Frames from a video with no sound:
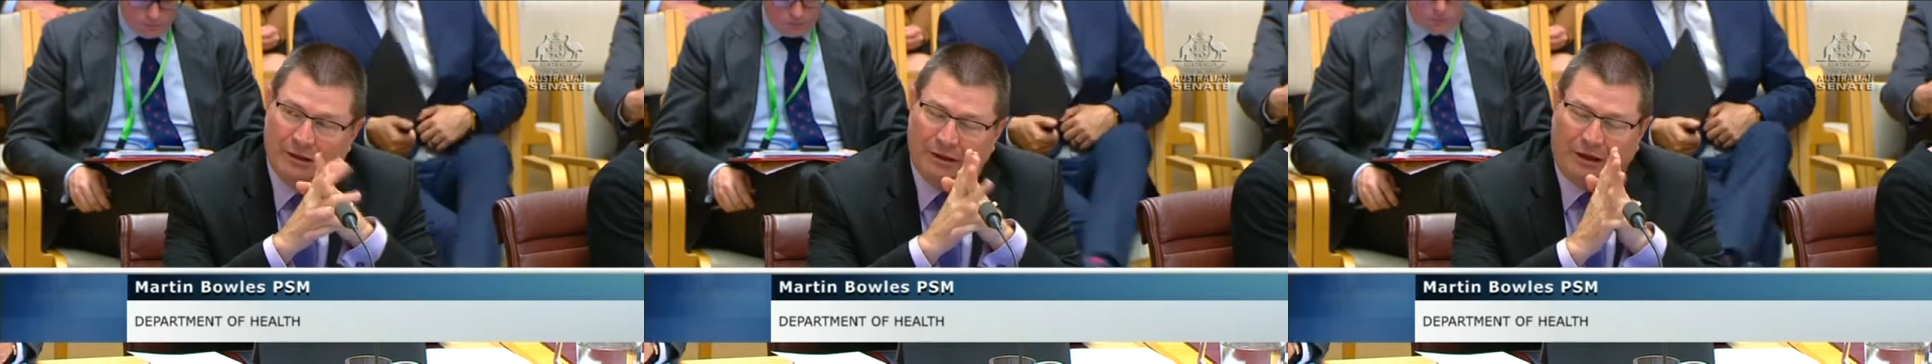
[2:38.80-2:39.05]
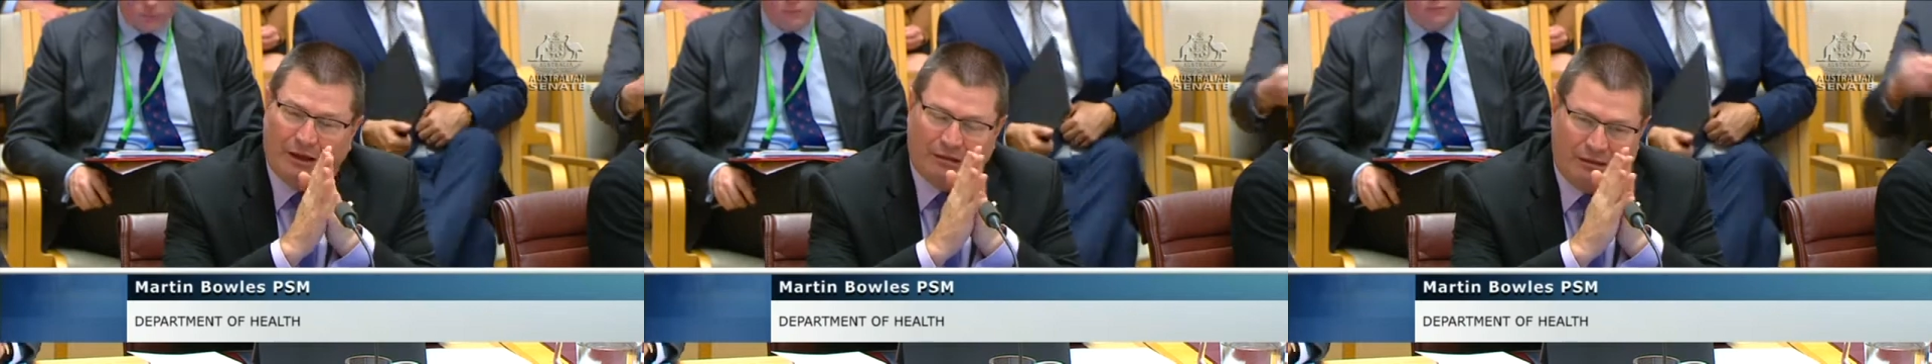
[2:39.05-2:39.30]

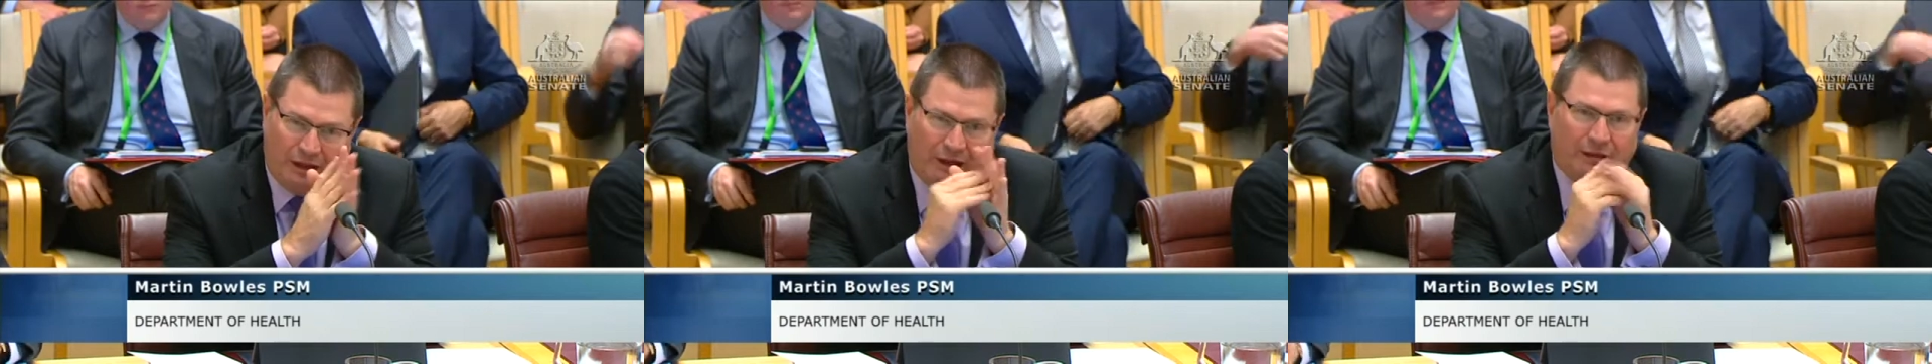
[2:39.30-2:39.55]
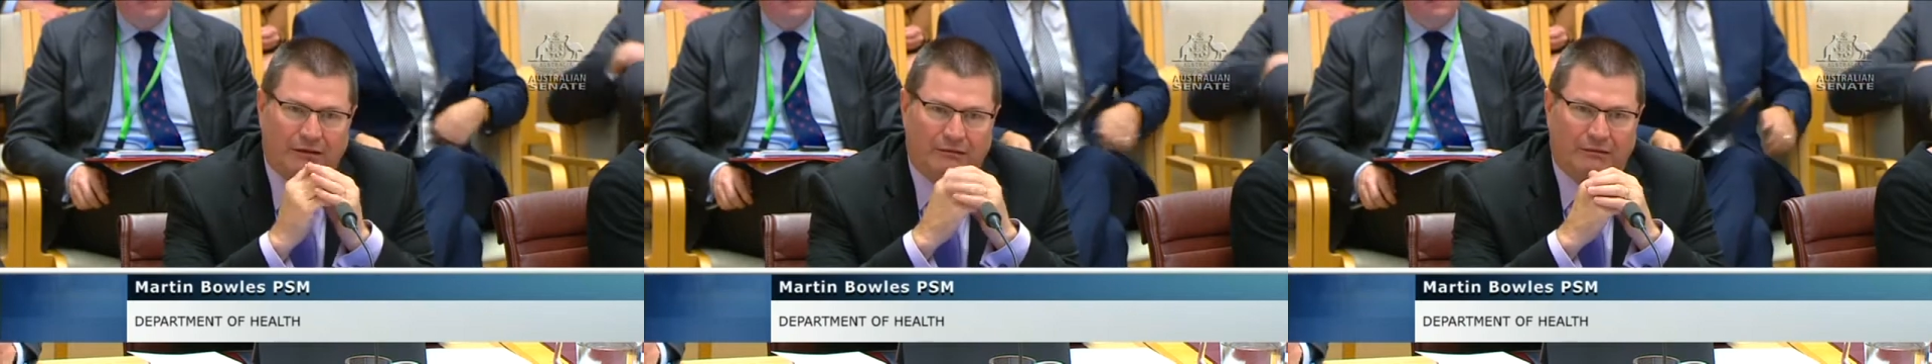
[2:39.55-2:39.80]
I
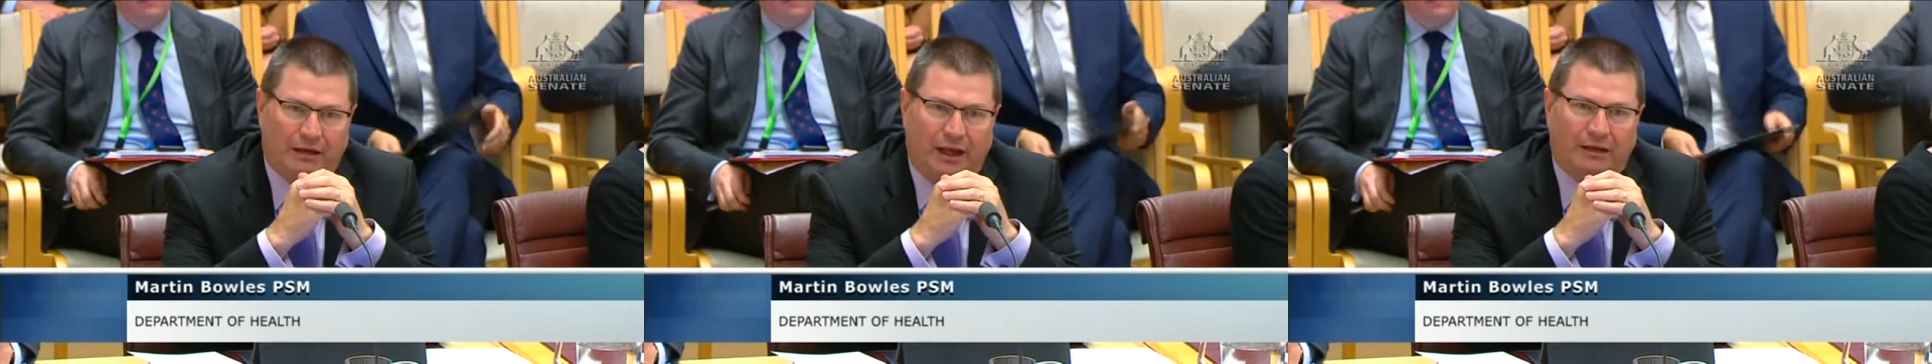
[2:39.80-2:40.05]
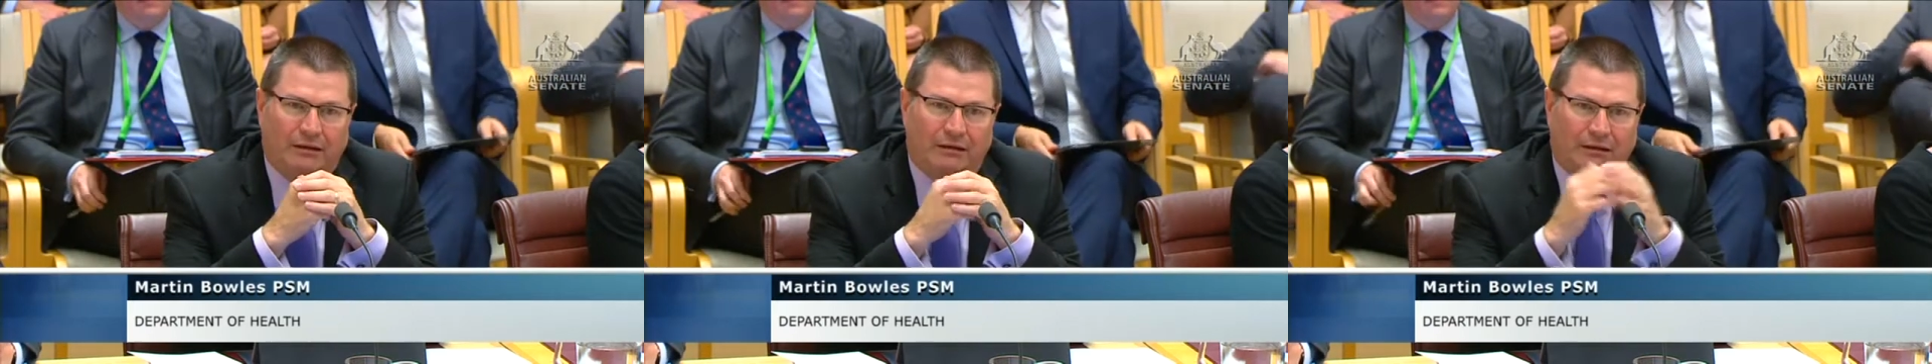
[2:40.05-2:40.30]
think
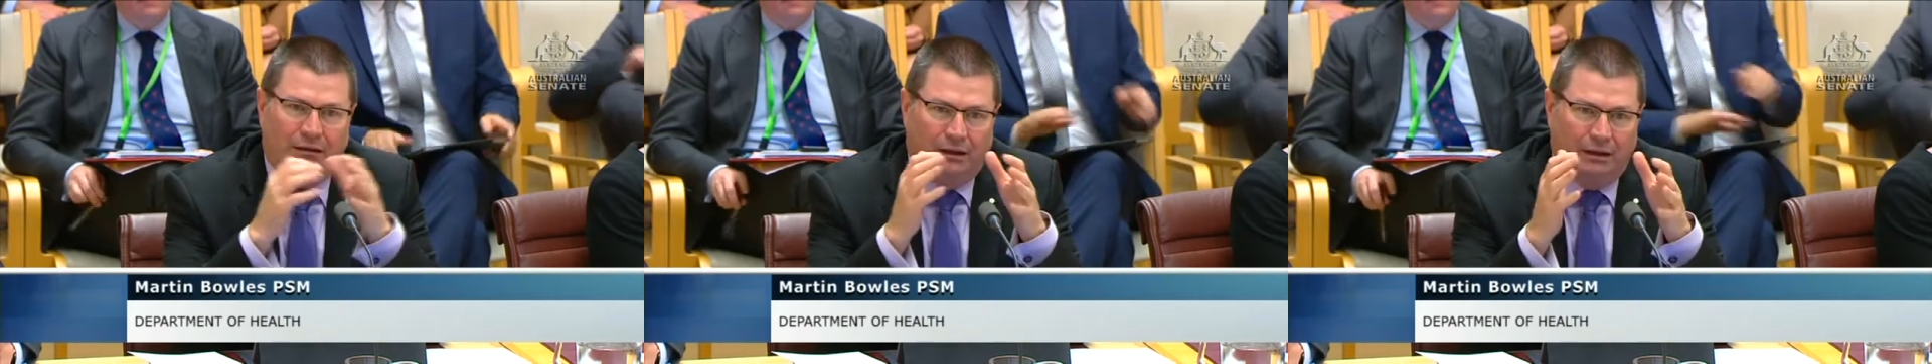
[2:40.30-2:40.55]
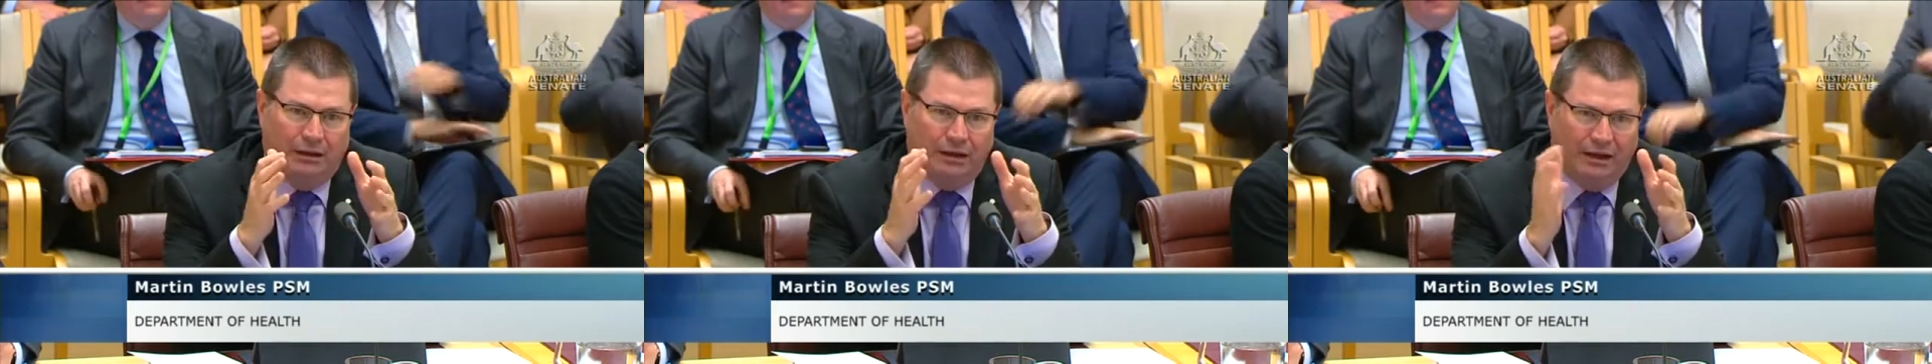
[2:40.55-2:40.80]
that
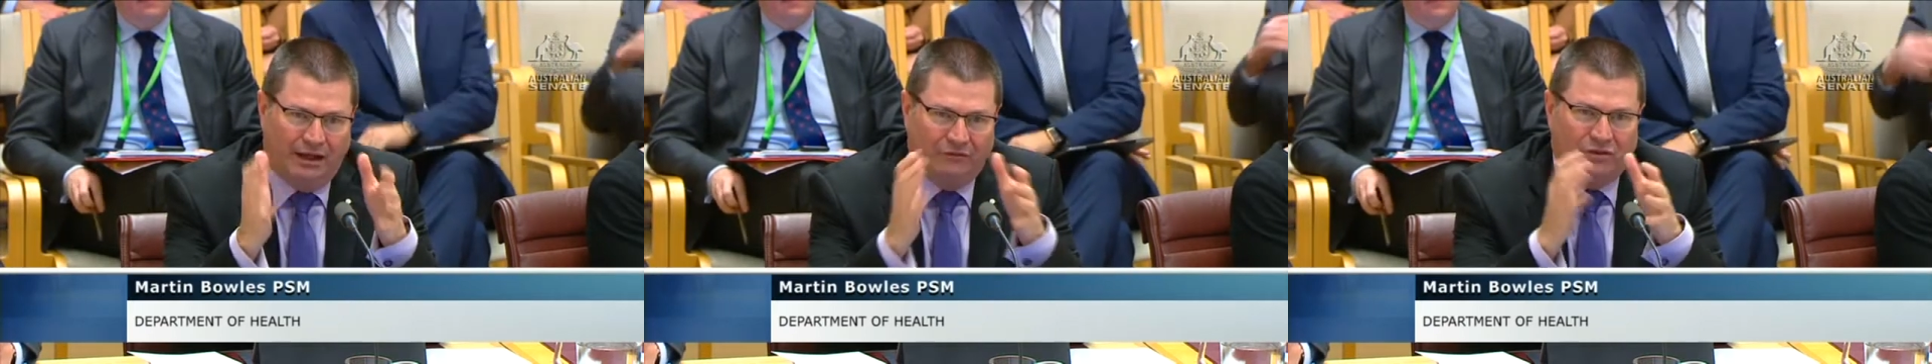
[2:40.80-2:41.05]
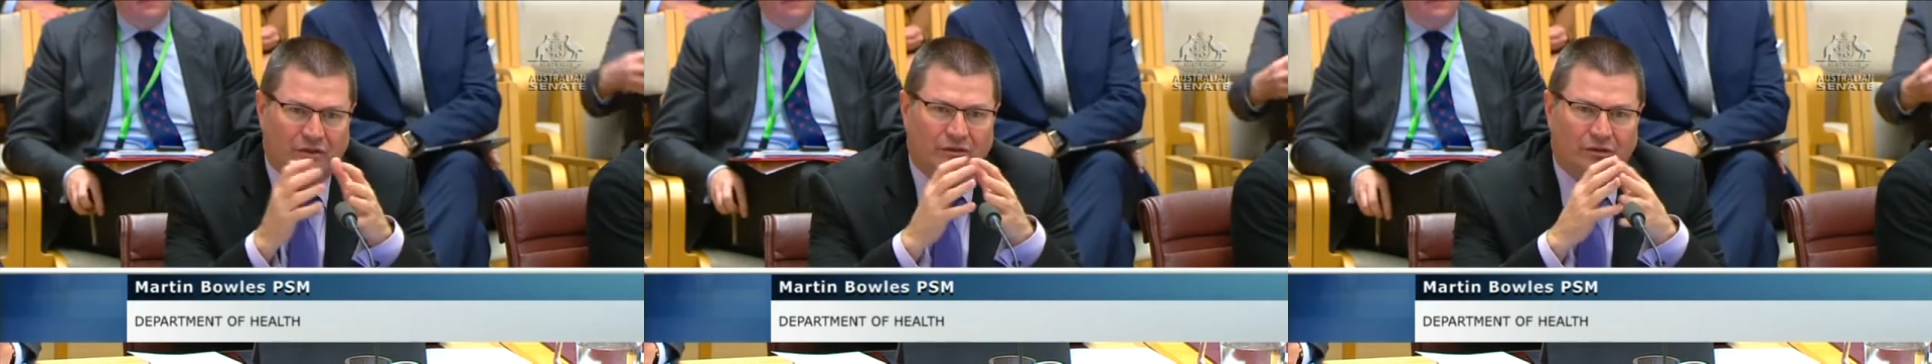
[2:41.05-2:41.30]

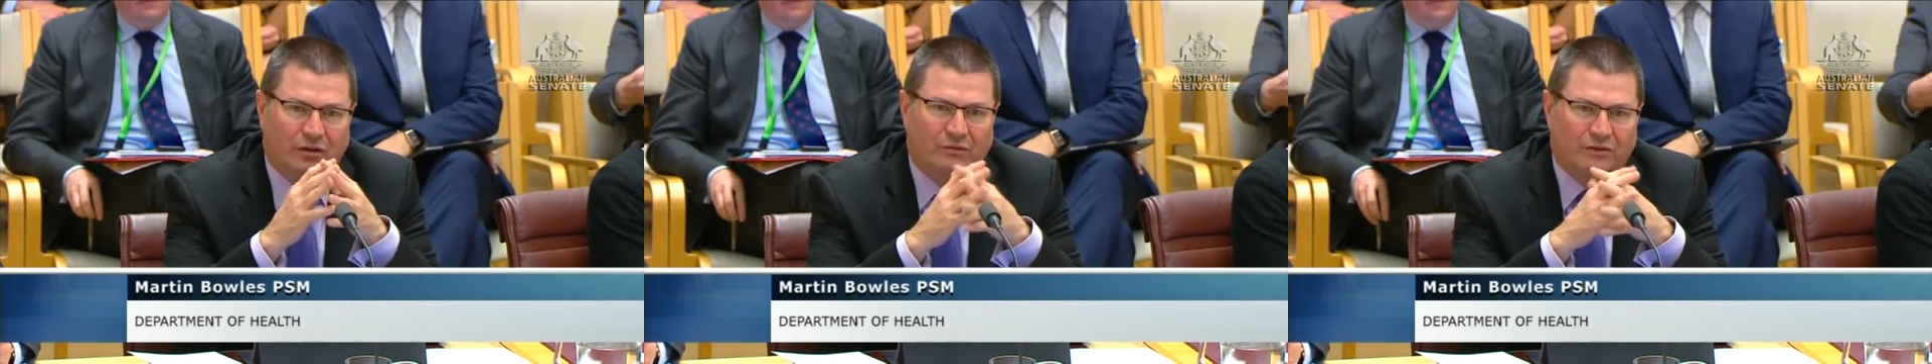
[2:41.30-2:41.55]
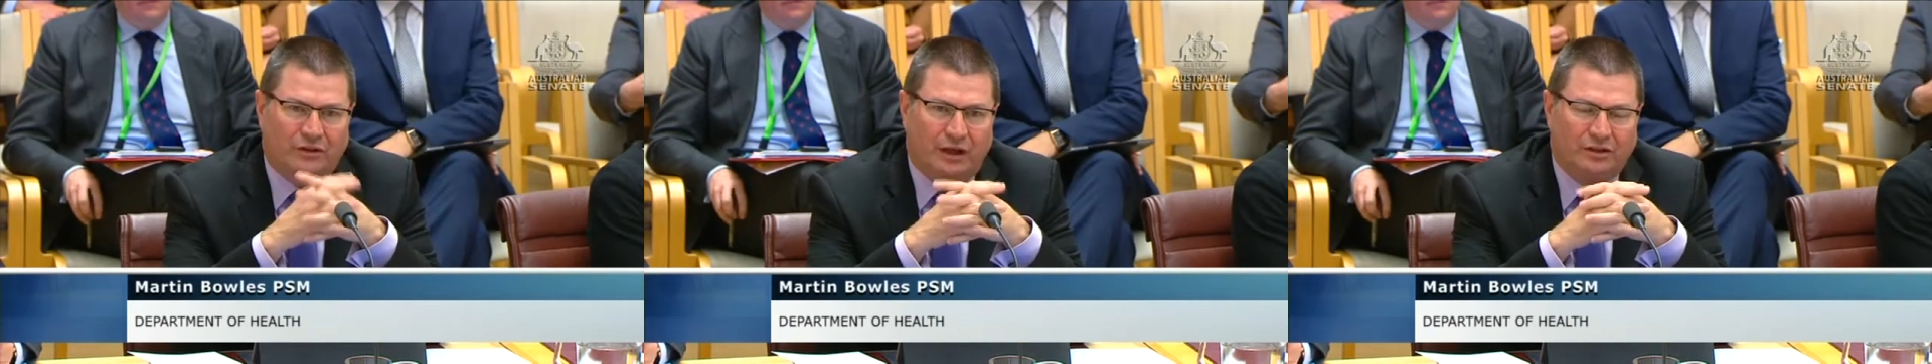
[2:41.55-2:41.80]
have this
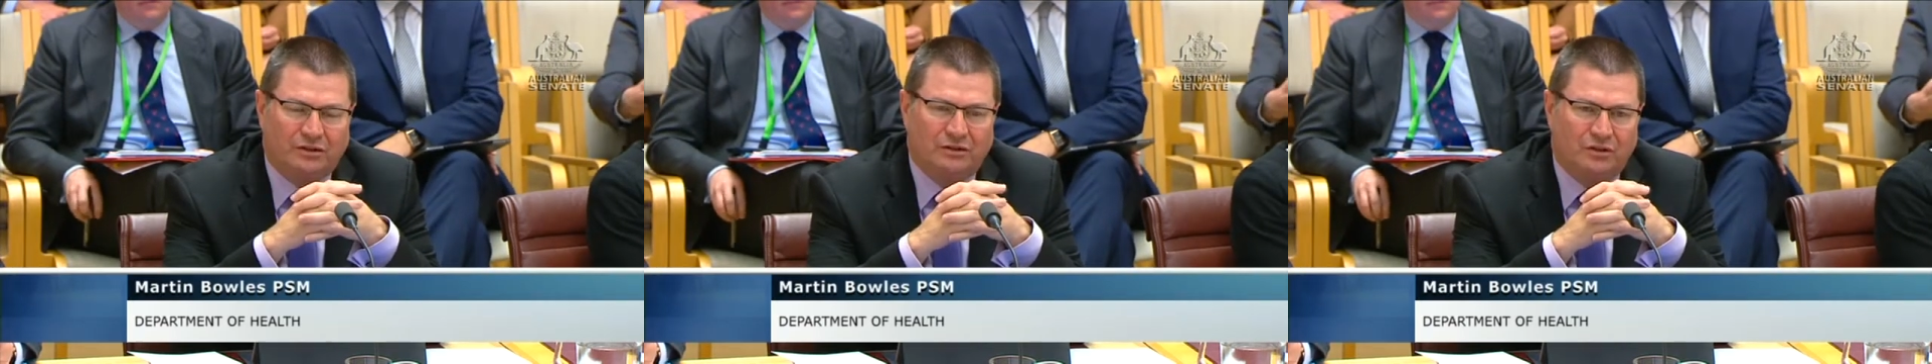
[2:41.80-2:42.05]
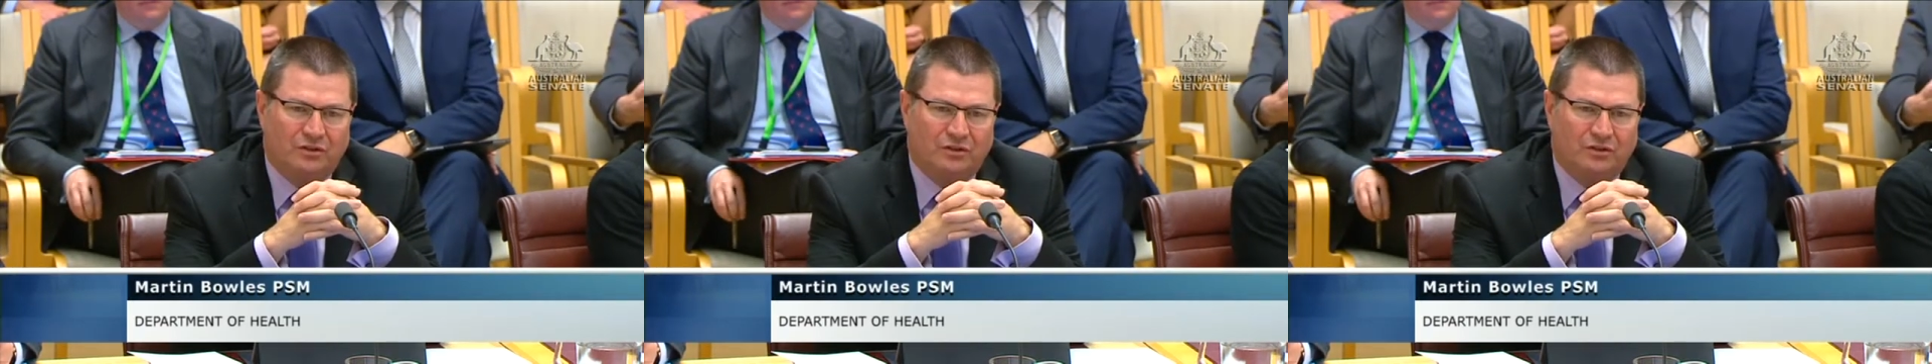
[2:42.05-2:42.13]
conversation,